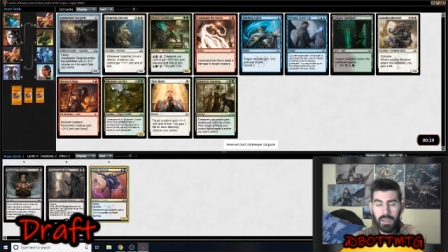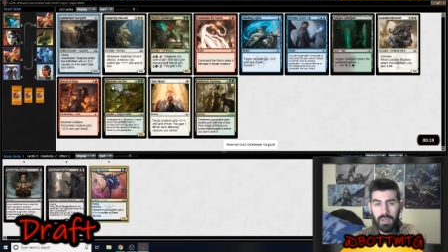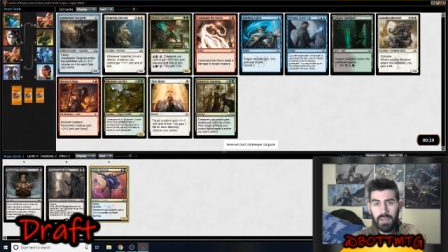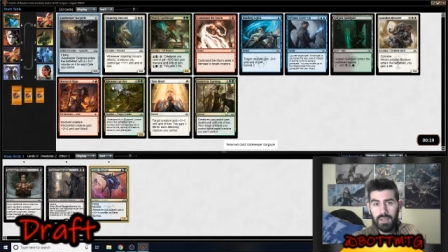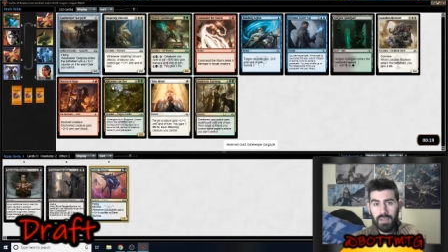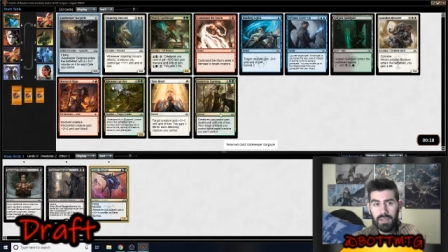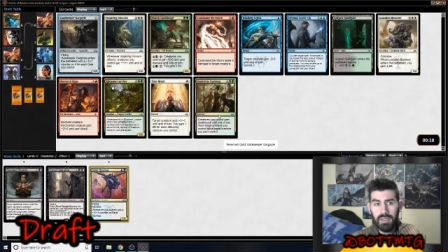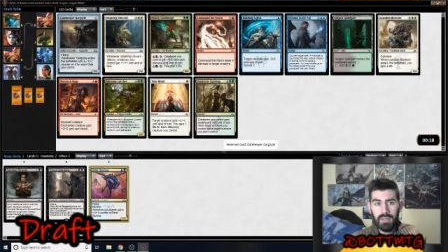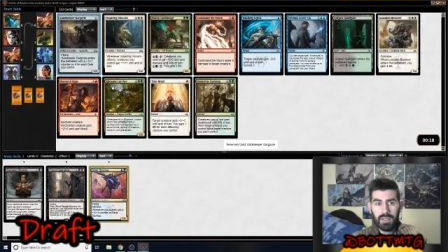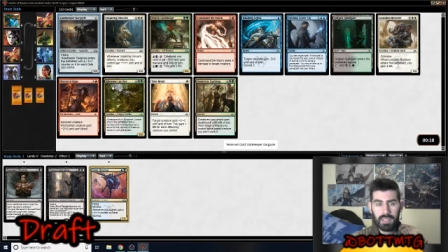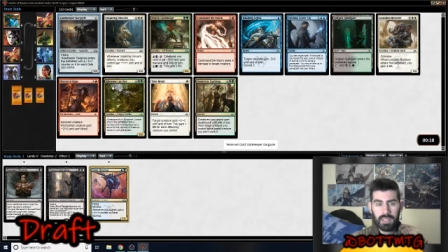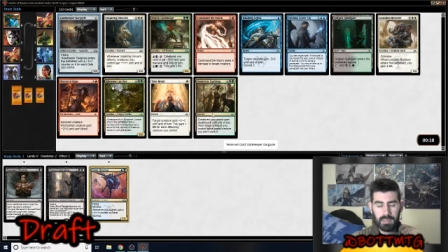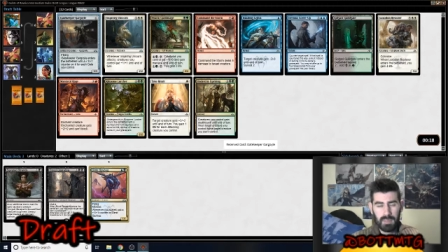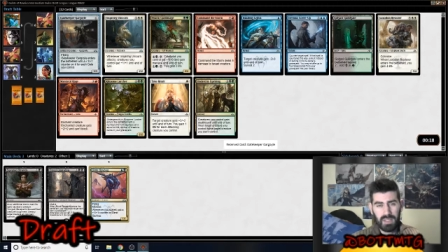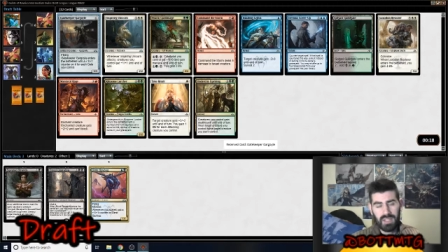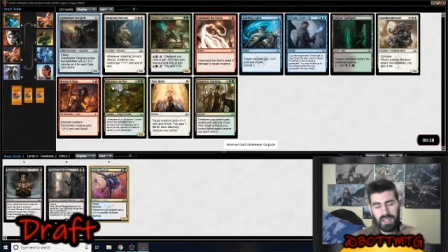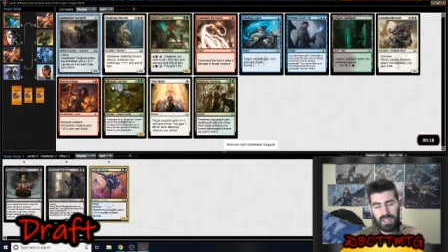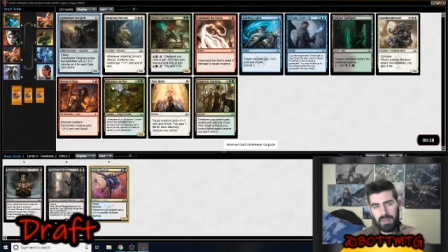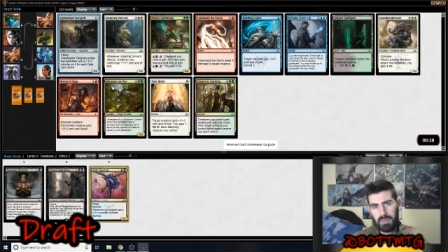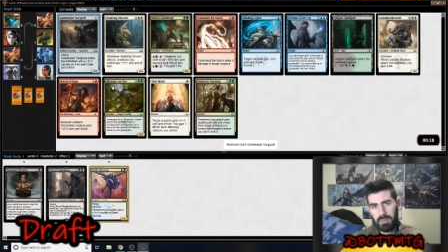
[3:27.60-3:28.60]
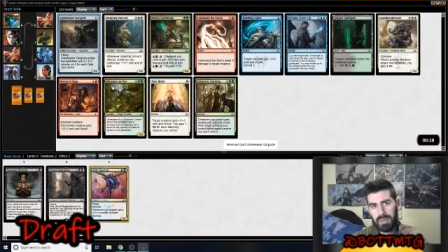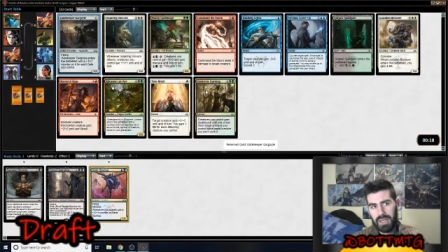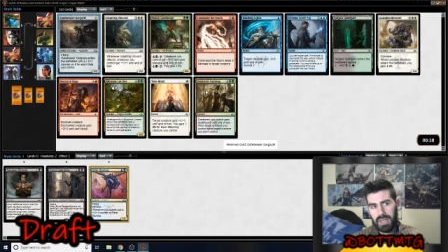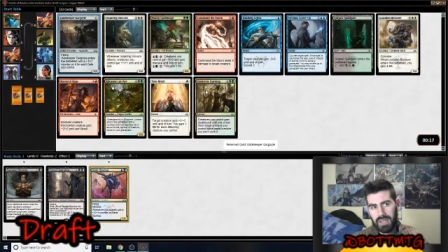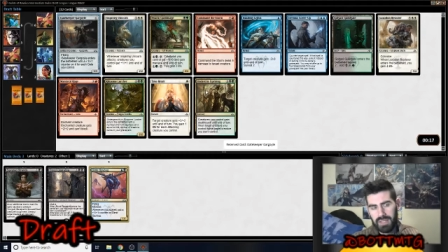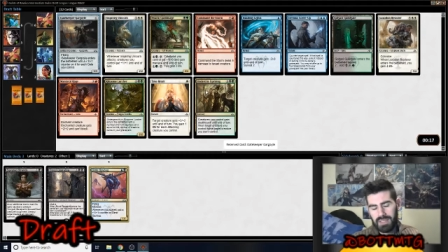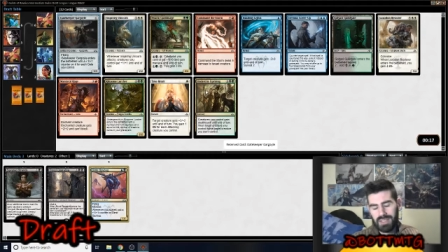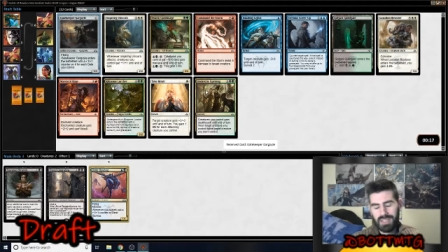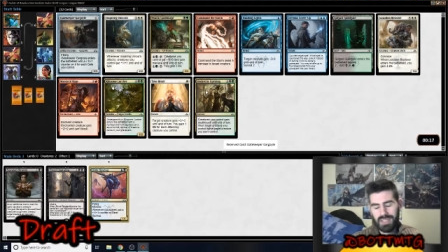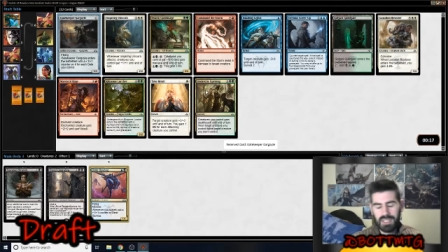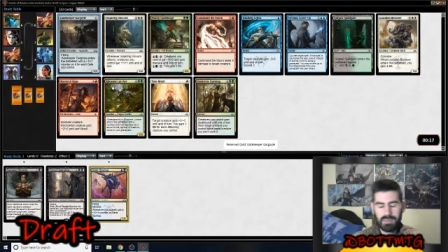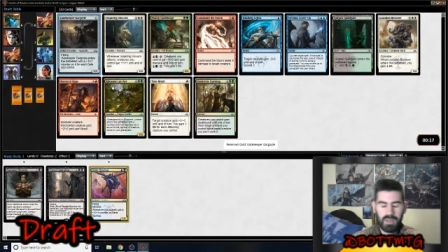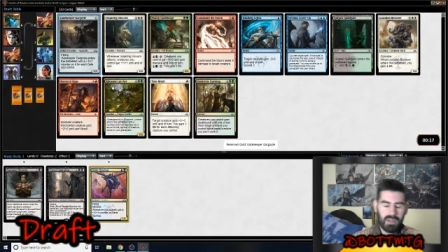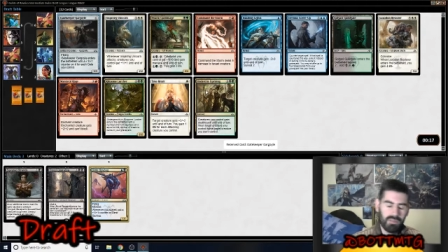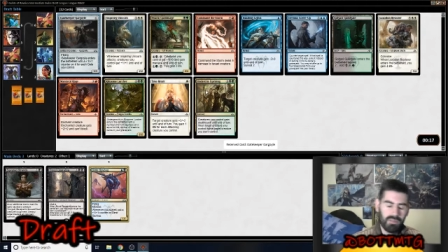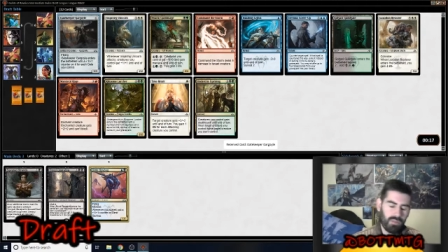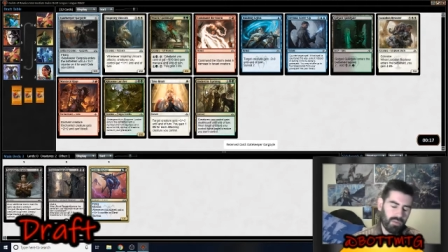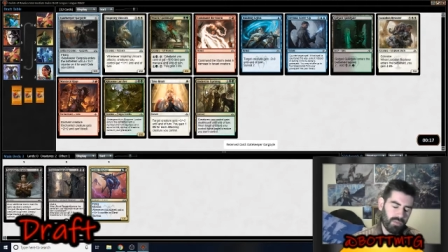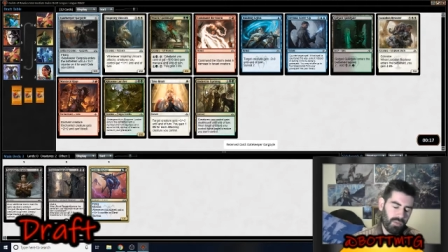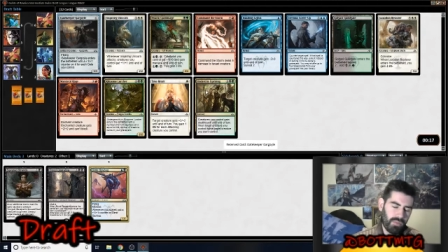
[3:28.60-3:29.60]
Because by the time you play it, it's a 6 mana
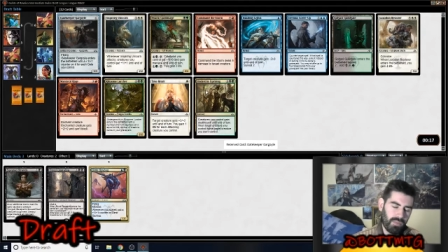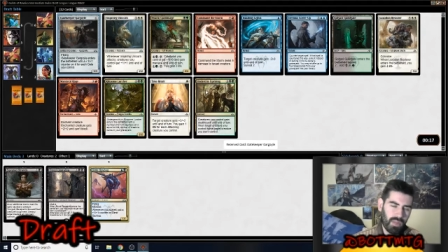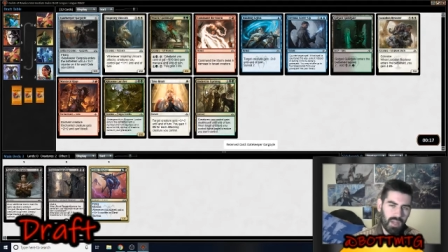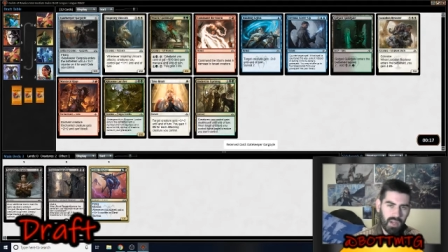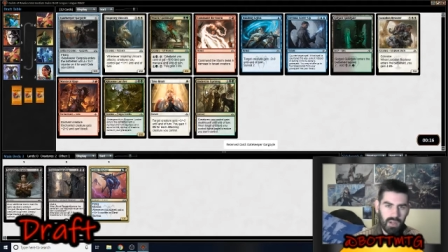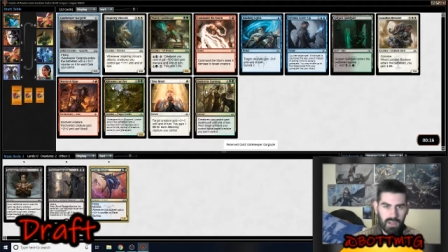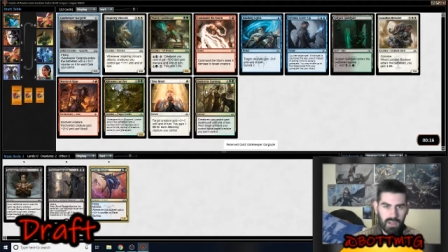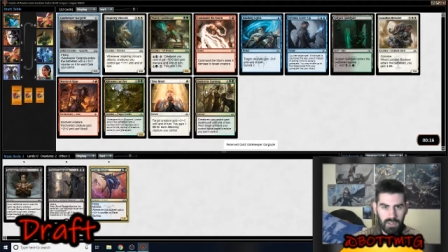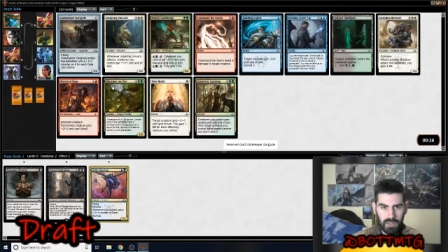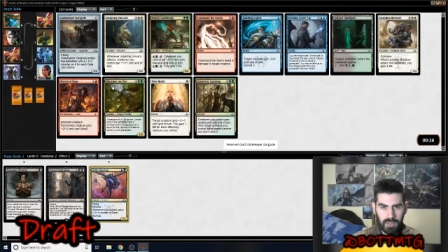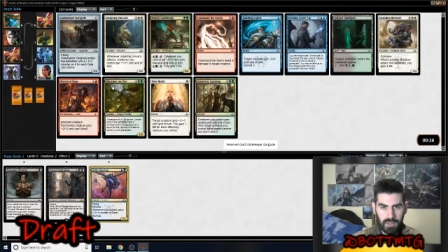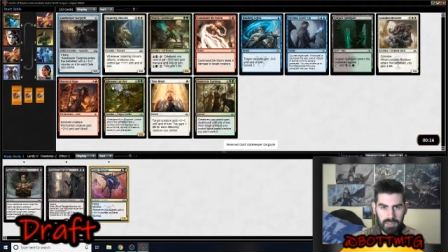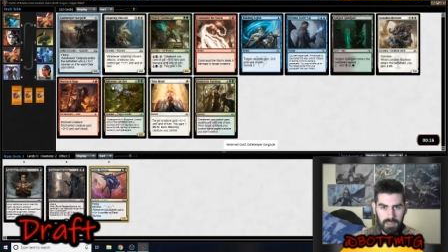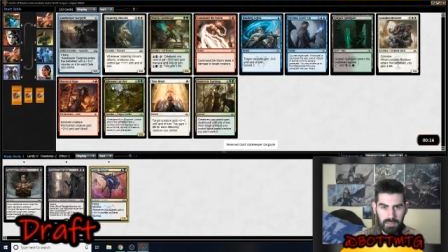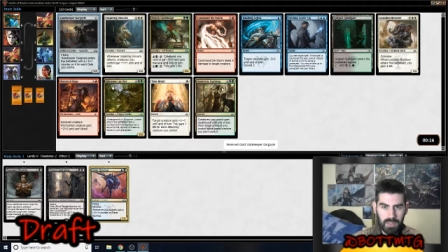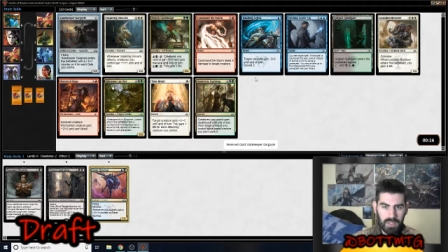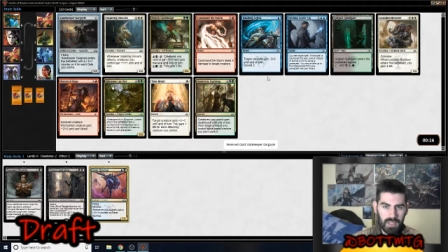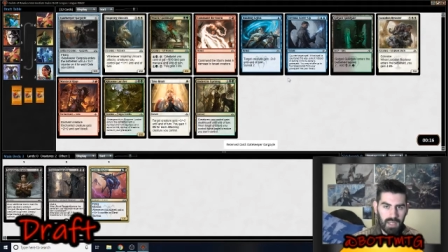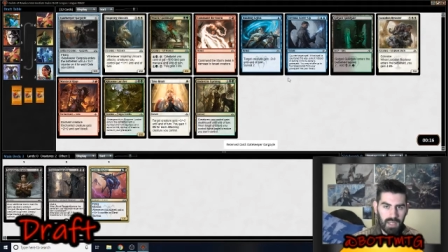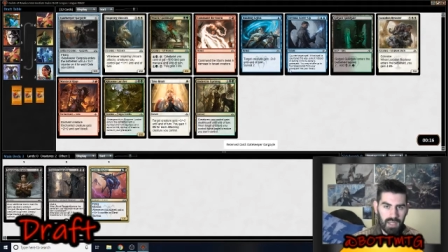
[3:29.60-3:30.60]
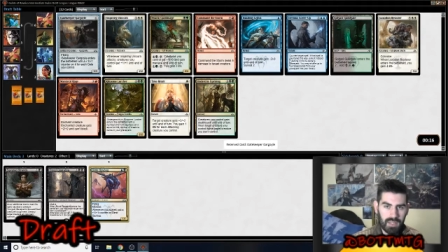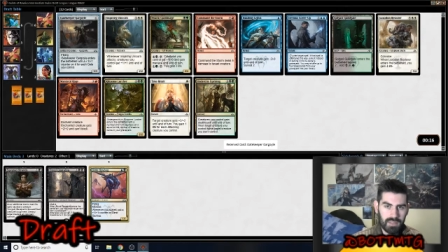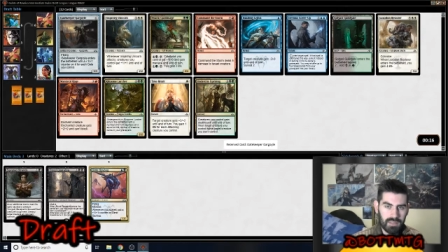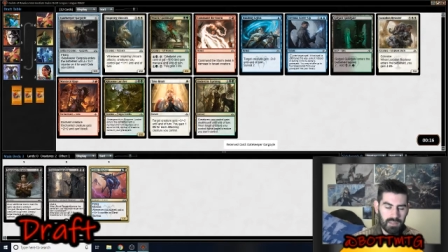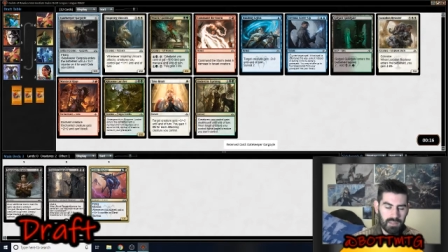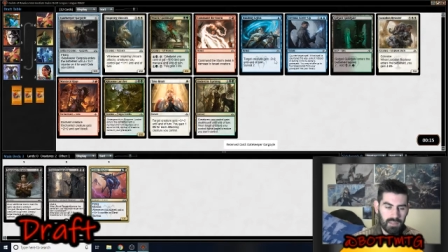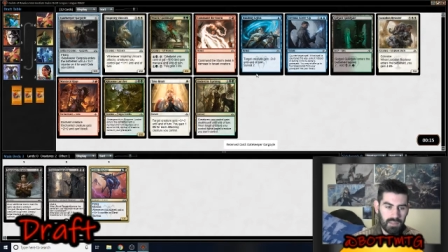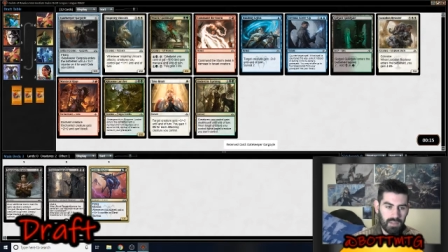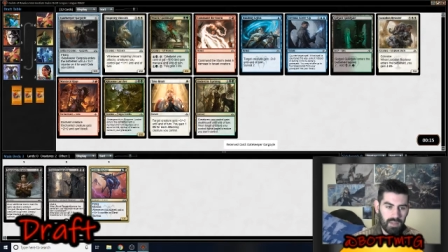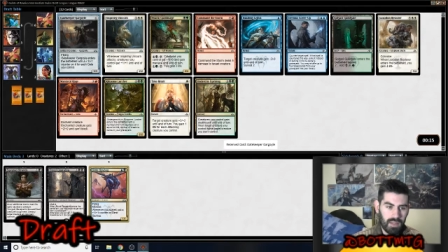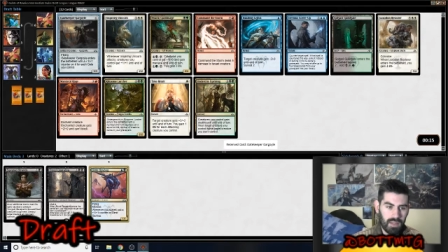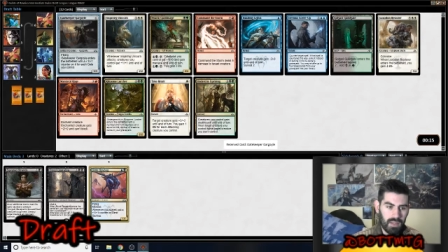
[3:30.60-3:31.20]
4/4 flyer, and you'll always play that. I